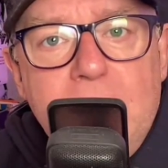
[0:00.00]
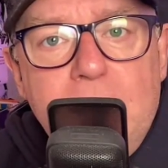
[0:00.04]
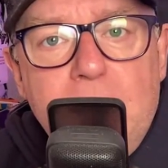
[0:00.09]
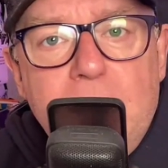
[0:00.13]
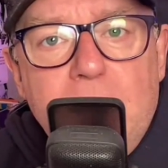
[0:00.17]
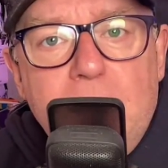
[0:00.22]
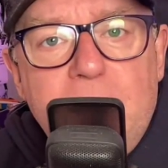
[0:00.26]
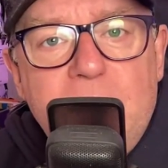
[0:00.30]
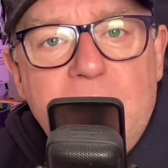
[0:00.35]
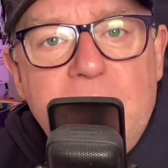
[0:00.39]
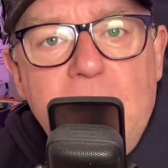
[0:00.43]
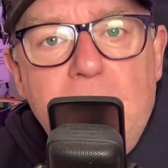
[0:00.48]
but
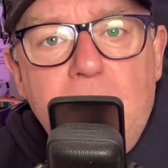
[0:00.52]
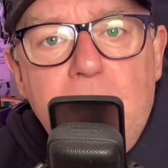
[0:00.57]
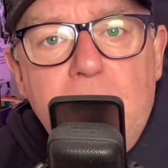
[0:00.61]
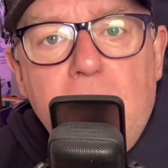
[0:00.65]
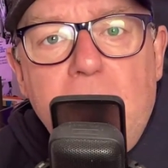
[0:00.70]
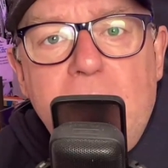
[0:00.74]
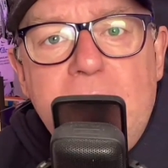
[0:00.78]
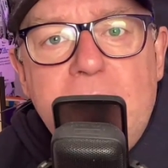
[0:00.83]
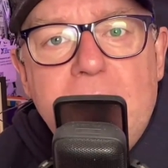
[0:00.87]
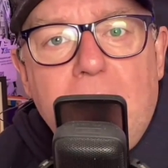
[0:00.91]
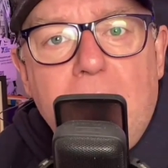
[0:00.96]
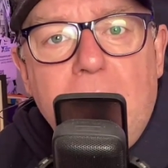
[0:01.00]
I'm still not
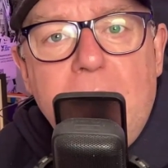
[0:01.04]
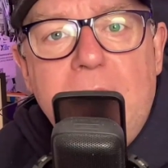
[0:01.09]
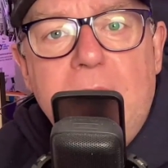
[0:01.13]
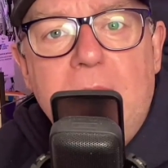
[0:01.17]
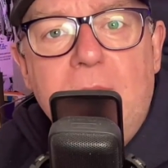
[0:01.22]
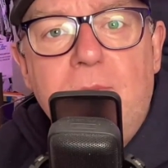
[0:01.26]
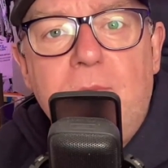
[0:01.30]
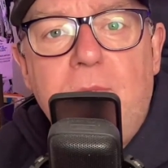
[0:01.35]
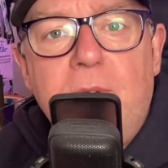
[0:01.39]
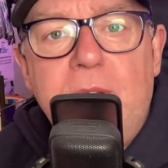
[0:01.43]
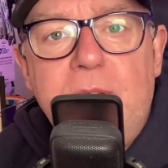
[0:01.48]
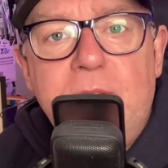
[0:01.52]
entirely
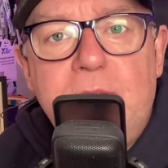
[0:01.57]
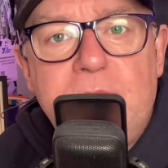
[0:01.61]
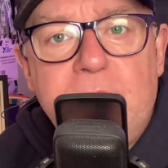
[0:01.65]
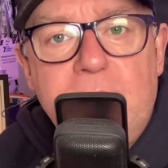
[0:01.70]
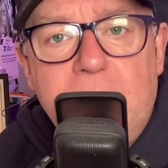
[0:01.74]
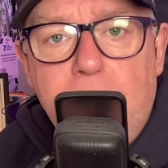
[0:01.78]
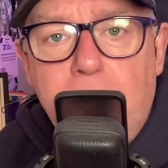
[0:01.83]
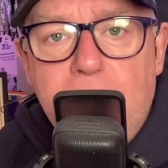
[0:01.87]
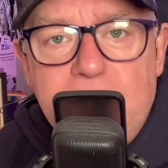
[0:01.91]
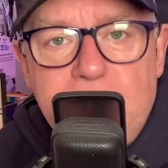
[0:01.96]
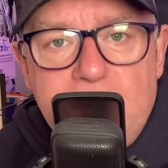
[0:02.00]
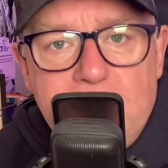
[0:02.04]
convinced that
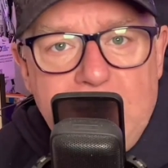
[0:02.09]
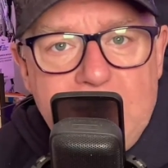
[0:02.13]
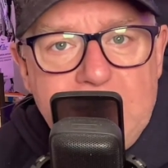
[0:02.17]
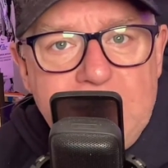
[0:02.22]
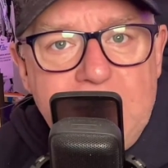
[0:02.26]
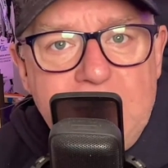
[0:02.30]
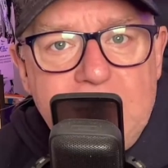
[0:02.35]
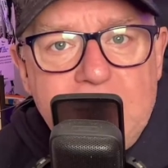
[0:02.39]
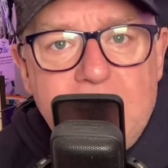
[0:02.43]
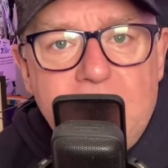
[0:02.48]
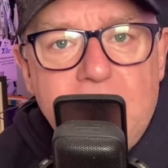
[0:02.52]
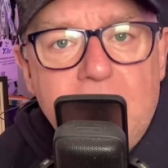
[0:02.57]
it possesses